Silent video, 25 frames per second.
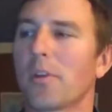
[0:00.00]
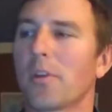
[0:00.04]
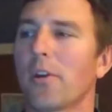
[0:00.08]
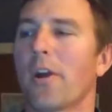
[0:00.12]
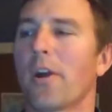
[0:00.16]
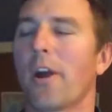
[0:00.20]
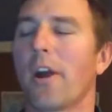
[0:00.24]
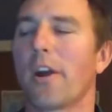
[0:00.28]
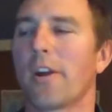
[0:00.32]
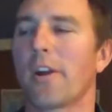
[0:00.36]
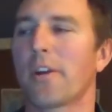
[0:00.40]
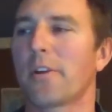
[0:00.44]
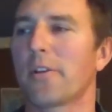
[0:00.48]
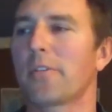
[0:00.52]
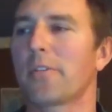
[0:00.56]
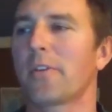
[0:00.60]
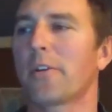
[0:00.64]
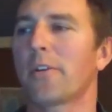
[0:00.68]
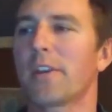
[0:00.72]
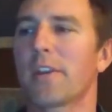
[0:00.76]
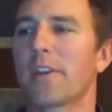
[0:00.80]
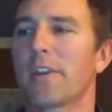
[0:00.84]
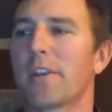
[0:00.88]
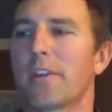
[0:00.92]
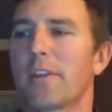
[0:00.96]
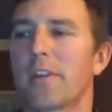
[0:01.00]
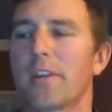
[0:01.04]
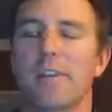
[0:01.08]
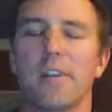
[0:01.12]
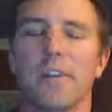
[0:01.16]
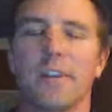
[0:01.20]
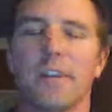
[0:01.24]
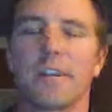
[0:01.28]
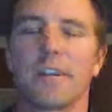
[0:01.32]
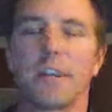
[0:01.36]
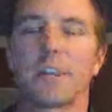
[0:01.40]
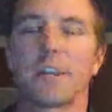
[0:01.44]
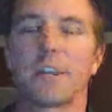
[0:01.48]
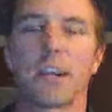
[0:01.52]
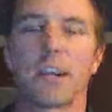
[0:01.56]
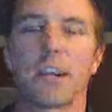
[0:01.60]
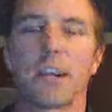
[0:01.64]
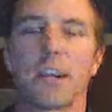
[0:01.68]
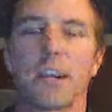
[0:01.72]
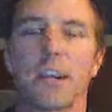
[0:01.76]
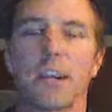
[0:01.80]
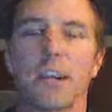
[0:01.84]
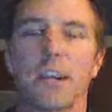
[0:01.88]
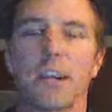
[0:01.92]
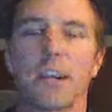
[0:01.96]
There is still a
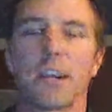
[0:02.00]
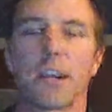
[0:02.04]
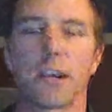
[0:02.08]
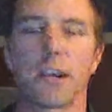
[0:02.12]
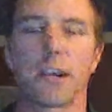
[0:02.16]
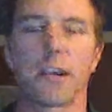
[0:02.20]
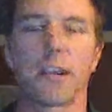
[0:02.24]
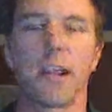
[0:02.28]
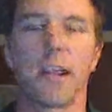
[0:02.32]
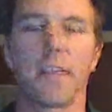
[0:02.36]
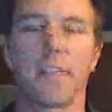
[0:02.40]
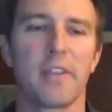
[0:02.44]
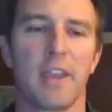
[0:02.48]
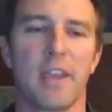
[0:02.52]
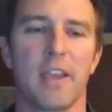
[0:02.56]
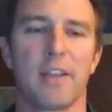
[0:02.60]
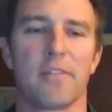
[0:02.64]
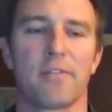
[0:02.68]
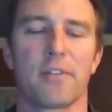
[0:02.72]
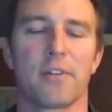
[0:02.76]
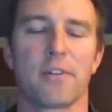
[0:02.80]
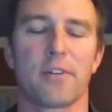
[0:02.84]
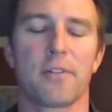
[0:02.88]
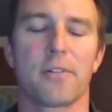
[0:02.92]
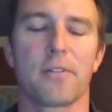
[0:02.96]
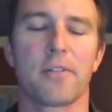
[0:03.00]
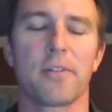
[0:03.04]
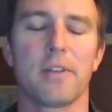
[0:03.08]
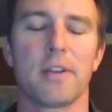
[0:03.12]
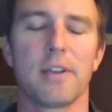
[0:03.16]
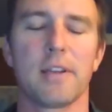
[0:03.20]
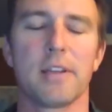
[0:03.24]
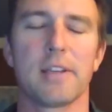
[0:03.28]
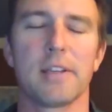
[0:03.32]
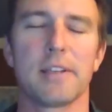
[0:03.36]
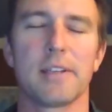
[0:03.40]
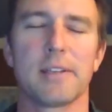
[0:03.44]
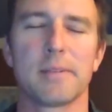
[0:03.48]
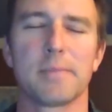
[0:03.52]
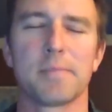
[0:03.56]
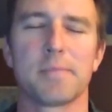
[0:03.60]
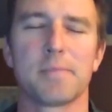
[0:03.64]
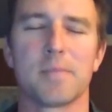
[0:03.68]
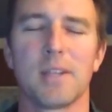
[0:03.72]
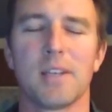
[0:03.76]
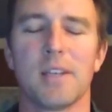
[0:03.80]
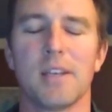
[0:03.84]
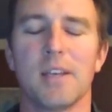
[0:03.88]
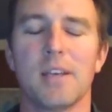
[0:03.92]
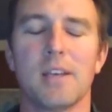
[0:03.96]
herd on the Hanford
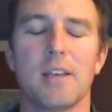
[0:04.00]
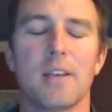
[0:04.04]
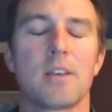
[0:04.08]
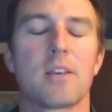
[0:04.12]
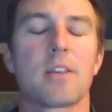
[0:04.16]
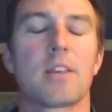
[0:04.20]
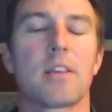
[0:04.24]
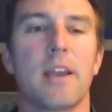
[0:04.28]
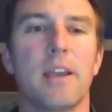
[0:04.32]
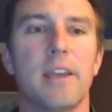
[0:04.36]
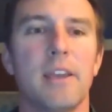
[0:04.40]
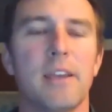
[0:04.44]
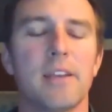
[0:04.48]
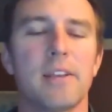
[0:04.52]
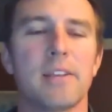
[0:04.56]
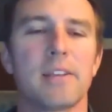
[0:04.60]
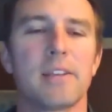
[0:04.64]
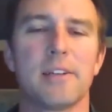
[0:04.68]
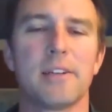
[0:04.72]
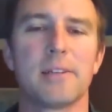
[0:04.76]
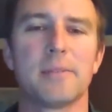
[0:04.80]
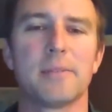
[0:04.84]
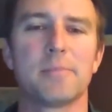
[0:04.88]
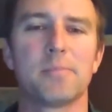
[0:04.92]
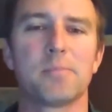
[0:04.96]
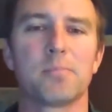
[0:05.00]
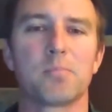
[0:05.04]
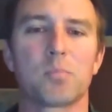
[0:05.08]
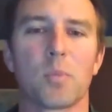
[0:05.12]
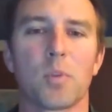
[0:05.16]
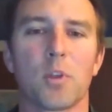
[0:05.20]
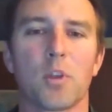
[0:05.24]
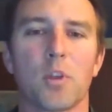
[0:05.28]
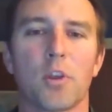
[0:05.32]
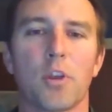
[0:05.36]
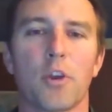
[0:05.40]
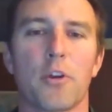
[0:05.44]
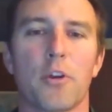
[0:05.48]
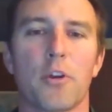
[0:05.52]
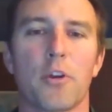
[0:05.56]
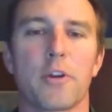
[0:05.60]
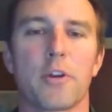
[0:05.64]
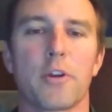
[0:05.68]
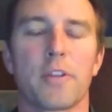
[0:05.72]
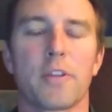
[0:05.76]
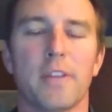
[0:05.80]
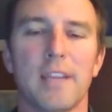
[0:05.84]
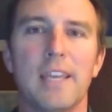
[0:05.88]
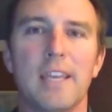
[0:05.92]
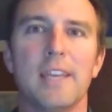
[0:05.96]
site. It's
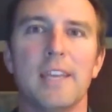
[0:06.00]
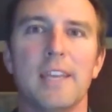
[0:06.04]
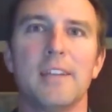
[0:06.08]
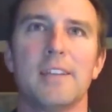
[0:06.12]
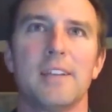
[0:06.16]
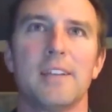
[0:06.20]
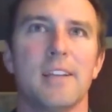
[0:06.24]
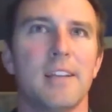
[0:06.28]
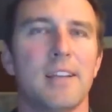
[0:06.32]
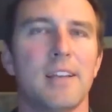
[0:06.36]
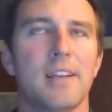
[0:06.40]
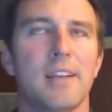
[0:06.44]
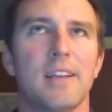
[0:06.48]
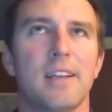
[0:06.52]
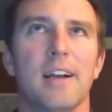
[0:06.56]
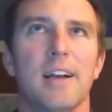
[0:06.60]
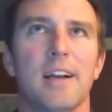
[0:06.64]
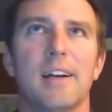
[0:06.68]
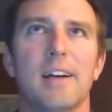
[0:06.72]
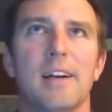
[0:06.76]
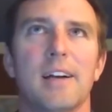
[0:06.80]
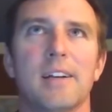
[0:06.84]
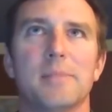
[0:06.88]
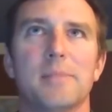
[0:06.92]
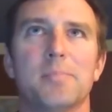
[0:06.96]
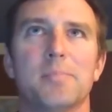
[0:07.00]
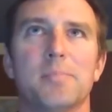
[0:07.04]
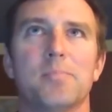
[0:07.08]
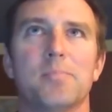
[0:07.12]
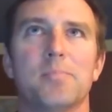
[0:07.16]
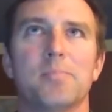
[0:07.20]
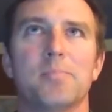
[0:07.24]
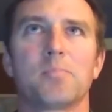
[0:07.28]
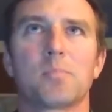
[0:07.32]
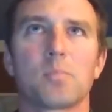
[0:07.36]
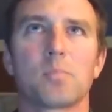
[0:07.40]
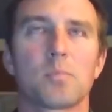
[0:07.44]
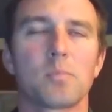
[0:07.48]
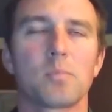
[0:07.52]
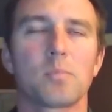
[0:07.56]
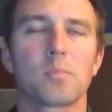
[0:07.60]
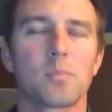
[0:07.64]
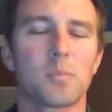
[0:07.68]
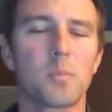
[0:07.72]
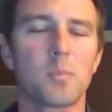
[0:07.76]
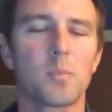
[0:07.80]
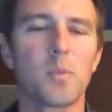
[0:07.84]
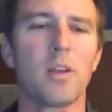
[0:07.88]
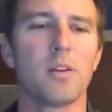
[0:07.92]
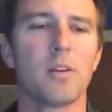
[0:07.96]
currently well
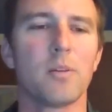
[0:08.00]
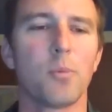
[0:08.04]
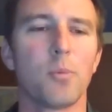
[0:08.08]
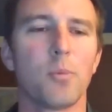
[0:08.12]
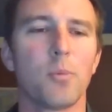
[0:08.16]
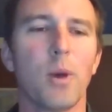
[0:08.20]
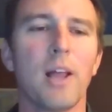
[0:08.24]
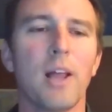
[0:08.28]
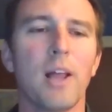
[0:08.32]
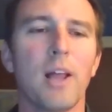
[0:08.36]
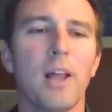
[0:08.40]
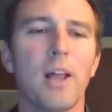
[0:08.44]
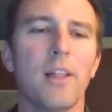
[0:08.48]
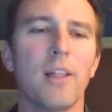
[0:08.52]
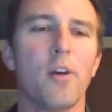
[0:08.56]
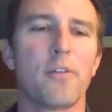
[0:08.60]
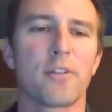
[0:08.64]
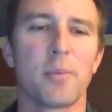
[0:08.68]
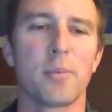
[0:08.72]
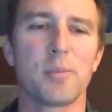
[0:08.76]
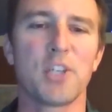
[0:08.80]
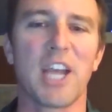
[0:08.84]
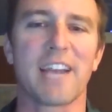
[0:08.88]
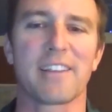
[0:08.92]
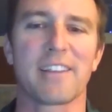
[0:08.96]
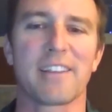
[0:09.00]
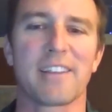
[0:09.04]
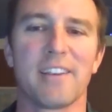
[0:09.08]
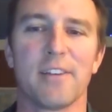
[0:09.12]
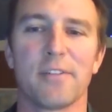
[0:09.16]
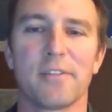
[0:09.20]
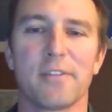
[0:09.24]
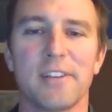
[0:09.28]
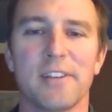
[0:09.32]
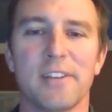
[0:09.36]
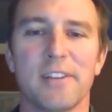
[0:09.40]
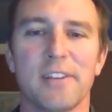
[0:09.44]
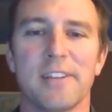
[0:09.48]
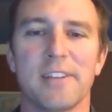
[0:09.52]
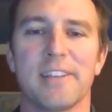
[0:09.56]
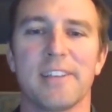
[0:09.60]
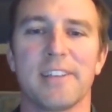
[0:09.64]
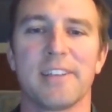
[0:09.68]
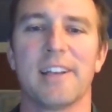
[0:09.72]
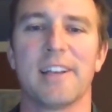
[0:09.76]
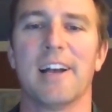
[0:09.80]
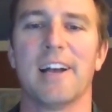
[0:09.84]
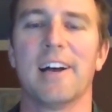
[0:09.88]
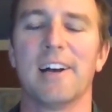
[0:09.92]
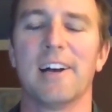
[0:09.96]
over objective.
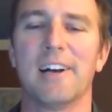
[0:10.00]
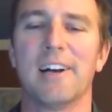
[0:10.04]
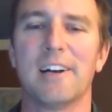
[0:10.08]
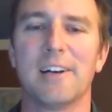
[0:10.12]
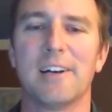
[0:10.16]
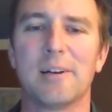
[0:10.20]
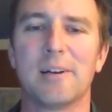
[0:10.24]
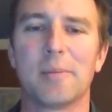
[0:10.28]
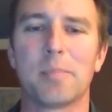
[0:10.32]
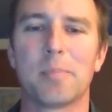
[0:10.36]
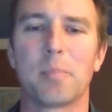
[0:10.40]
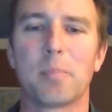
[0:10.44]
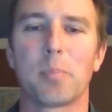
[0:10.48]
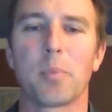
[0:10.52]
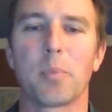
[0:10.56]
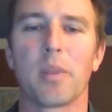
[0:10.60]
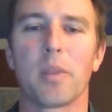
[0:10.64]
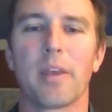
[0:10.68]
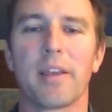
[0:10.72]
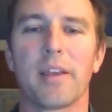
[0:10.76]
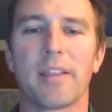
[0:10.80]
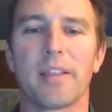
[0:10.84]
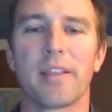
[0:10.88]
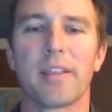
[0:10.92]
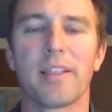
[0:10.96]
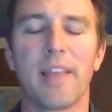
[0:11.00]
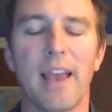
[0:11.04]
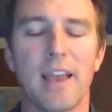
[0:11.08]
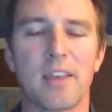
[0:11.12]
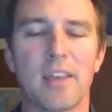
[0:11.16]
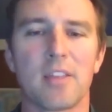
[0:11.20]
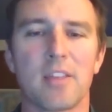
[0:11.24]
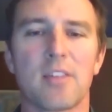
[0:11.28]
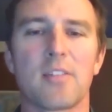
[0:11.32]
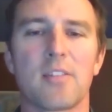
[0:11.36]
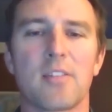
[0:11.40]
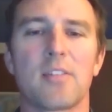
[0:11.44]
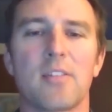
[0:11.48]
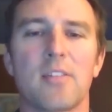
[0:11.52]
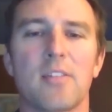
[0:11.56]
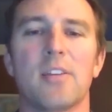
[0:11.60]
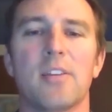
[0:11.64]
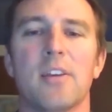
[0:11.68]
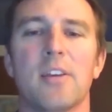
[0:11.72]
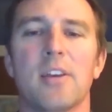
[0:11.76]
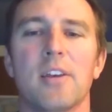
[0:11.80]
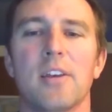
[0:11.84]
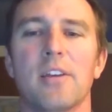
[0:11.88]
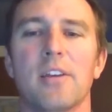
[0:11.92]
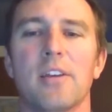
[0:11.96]
Last
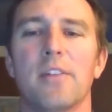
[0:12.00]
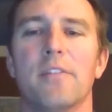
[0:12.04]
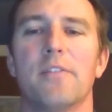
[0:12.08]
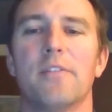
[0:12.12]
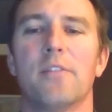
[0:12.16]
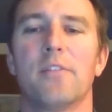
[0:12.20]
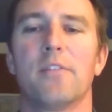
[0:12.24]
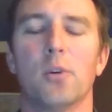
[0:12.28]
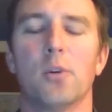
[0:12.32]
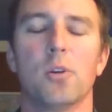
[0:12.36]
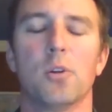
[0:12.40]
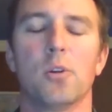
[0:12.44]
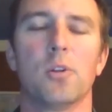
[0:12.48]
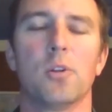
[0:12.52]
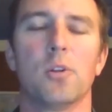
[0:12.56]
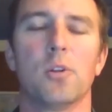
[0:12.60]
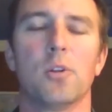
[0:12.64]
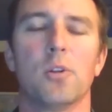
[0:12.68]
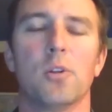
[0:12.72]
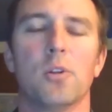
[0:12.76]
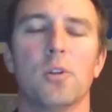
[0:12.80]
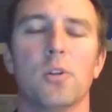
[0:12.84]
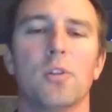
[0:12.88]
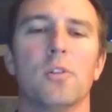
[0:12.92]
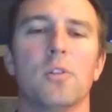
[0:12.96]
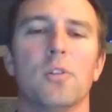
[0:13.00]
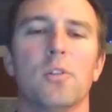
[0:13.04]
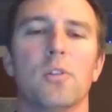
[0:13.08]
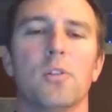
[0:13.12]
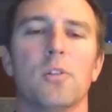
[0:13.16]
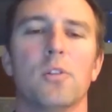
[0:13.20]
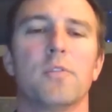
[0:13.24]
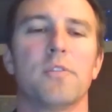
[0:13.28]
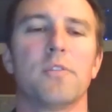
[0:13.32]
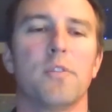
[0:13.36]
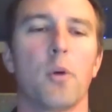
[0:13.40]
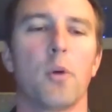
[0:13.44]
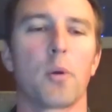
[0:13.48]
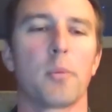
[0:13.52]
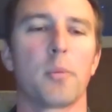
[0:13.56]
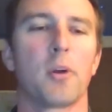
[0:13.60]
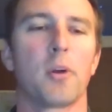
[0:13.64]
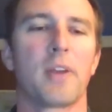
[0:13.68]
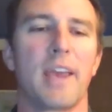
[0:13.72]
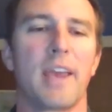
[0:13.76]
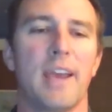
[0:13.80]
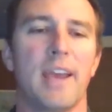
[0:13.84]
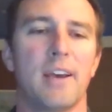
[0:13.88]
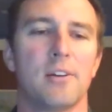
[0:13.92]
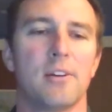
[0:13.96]
full formal
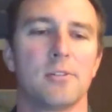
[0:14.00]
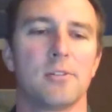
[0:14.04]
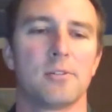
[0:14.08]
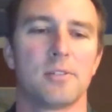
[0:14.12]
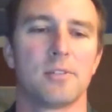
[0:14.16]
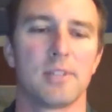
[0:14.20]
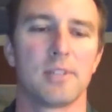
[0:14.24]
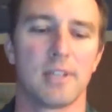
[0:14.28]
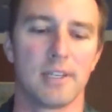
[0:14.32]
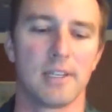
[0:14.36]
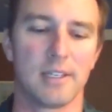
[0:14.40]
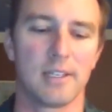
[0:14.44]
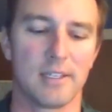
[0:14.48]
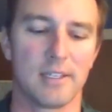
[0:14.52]
count